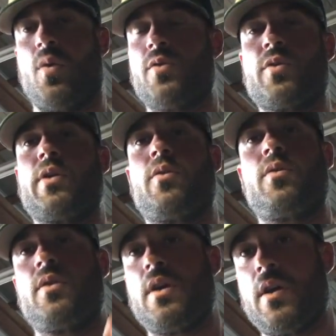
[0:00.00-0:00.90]
one reel,
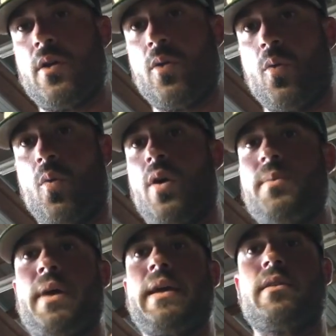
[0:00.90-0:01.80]

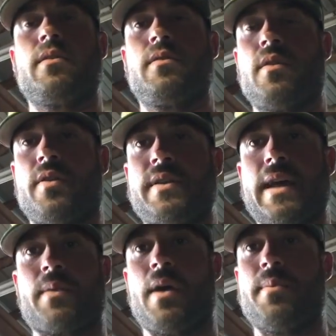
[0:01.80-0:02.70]
one bait on the
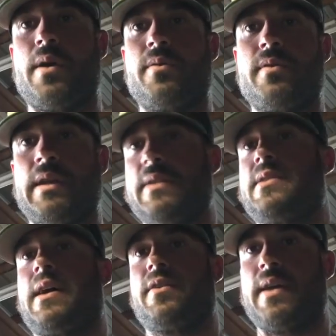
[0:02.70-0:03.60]
deck of my boat the
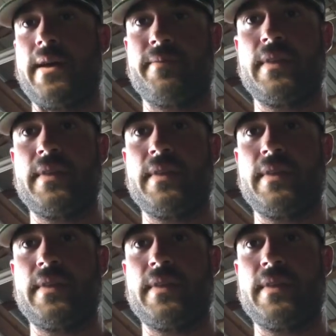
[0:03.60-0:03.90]
entire day.